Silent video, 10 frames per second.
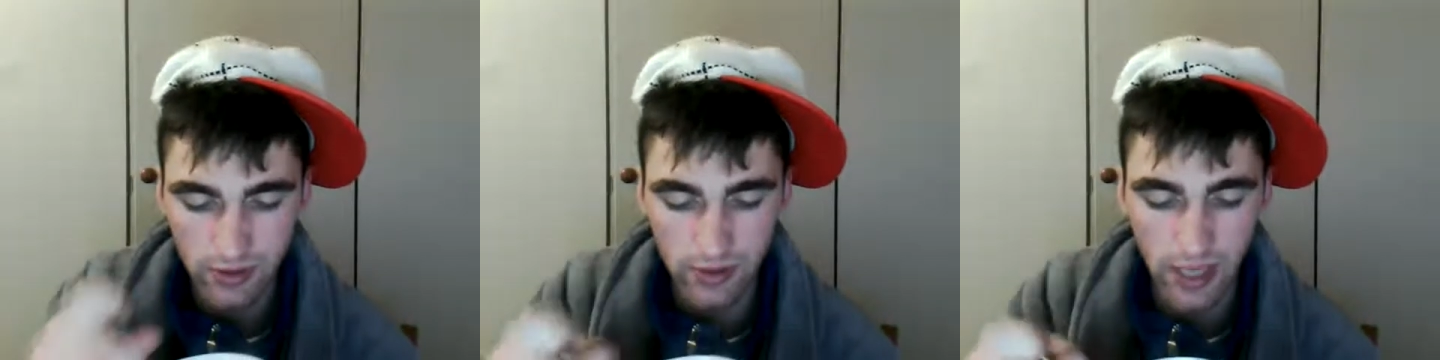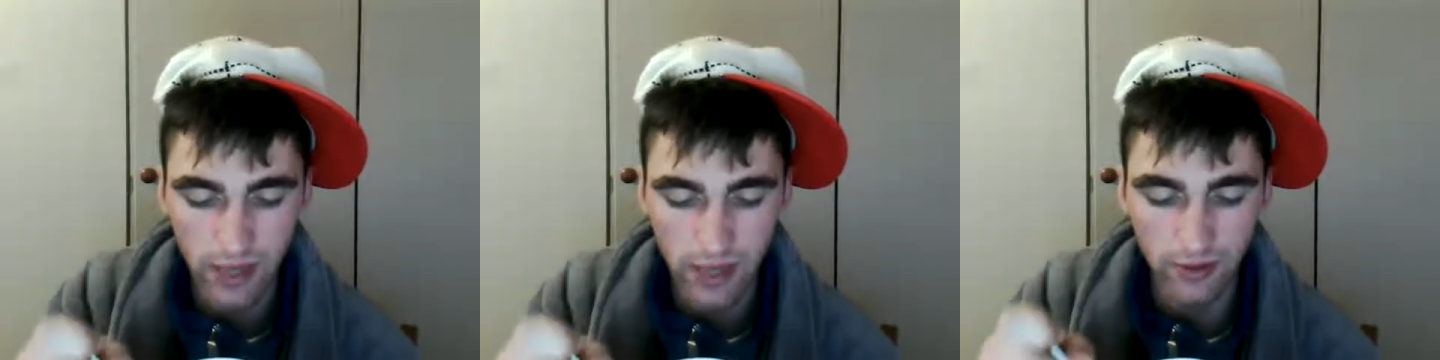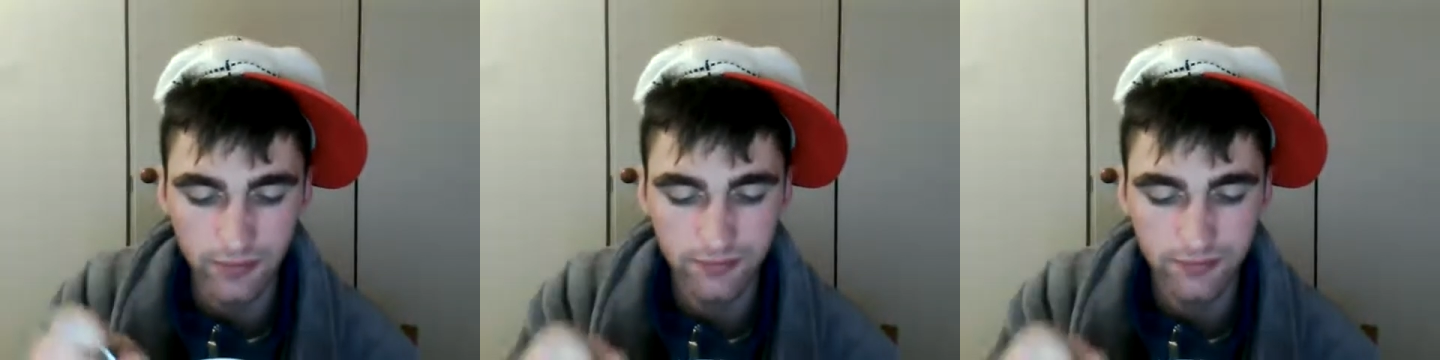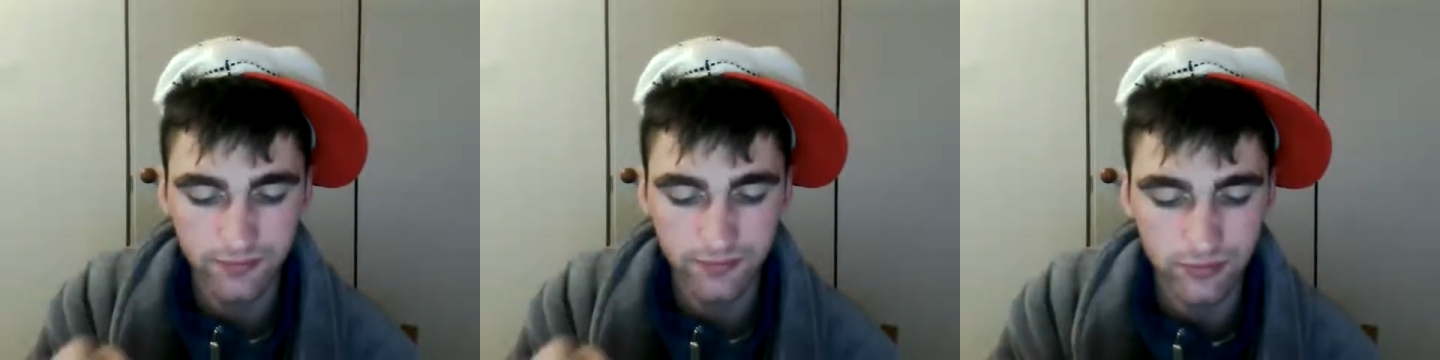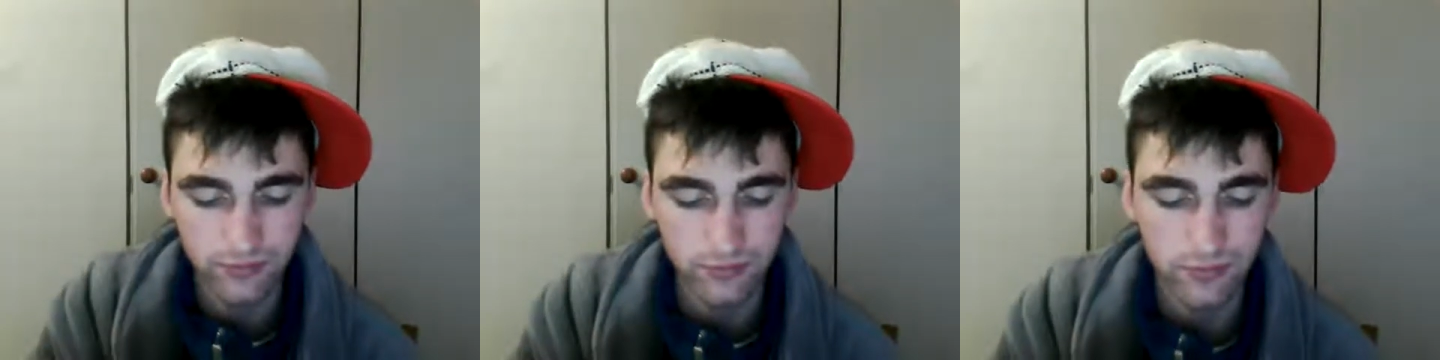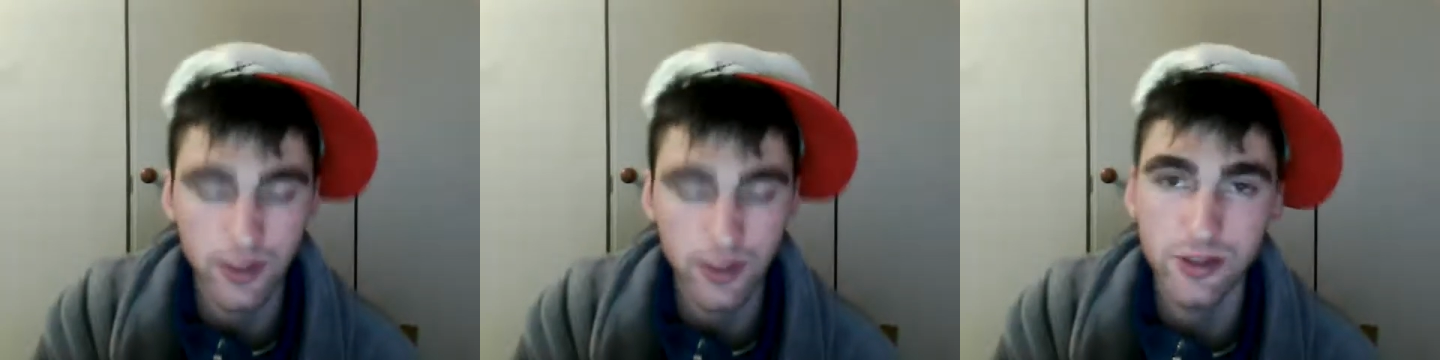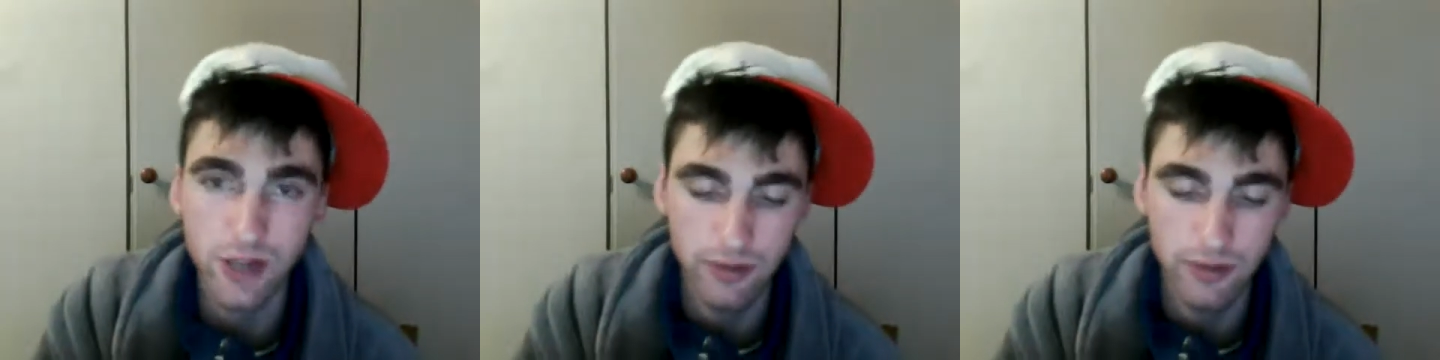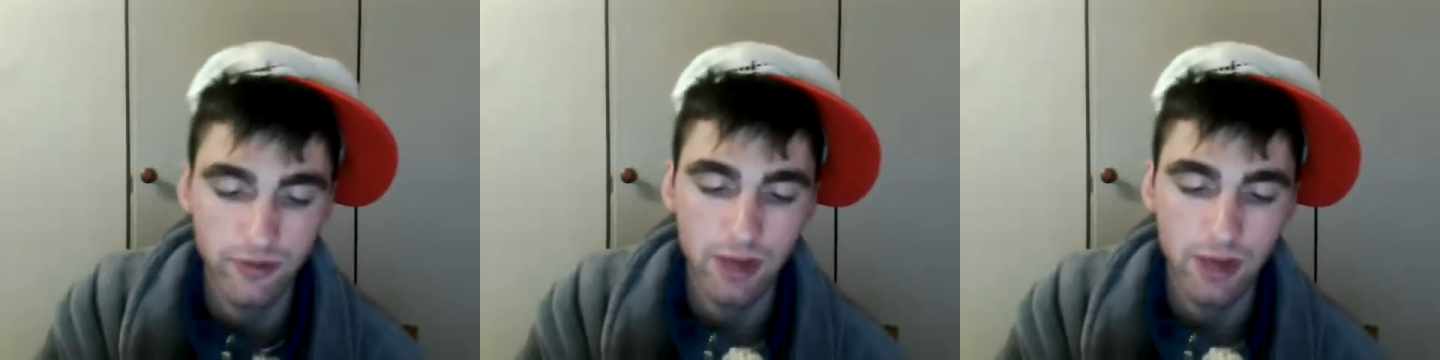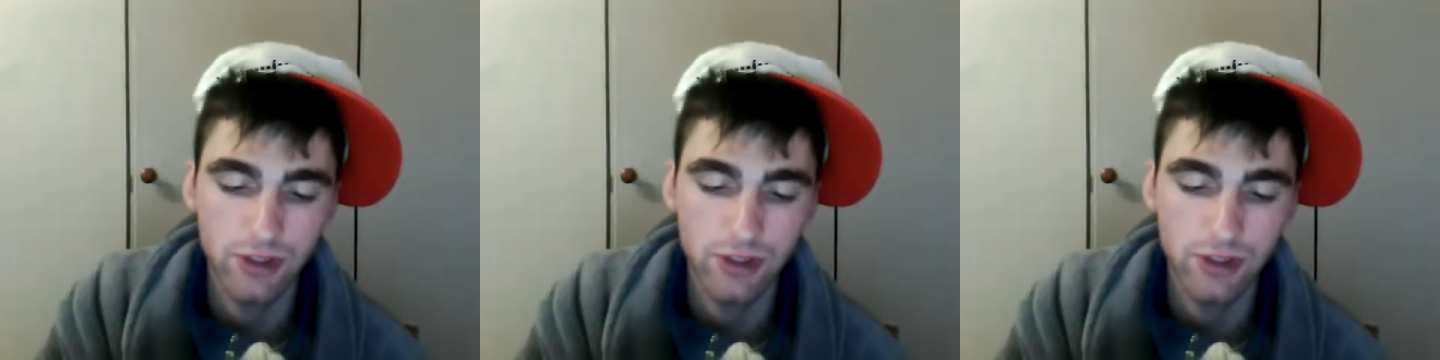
kale. That's a type of cabbage.